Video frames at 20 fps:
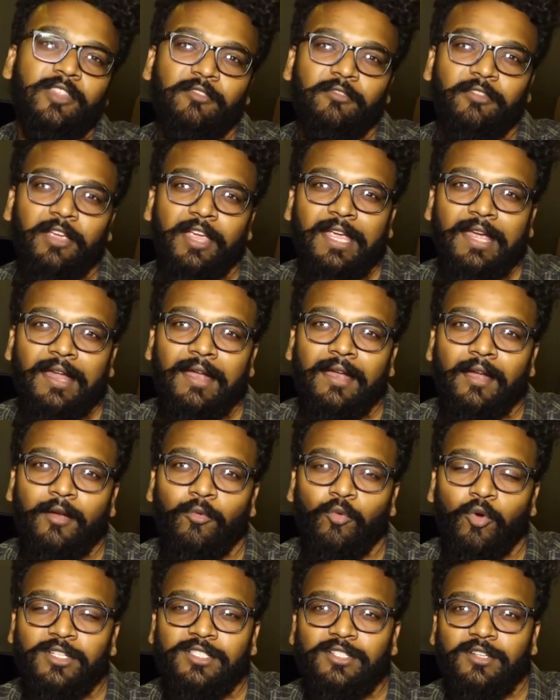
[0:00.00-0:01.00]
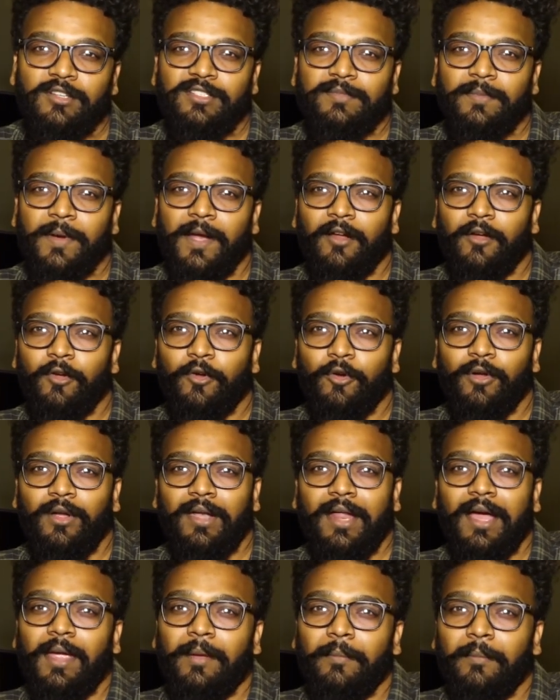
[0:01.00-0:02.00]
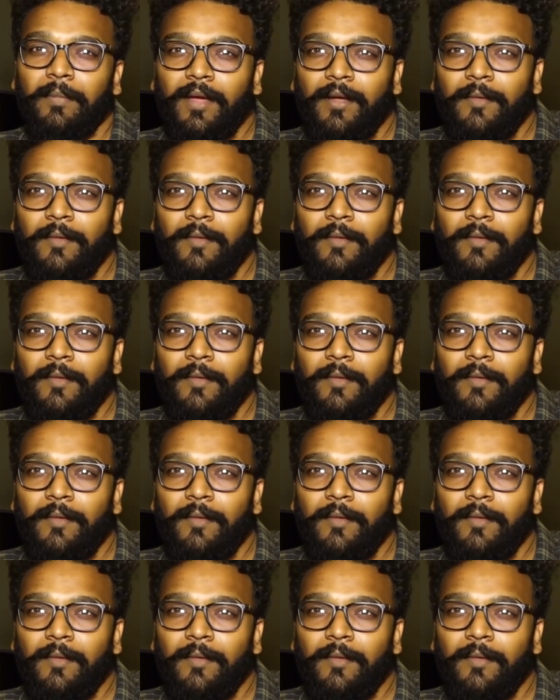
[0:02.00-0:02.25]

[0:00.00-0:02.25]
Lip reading: the weekend and wants to spend a good time.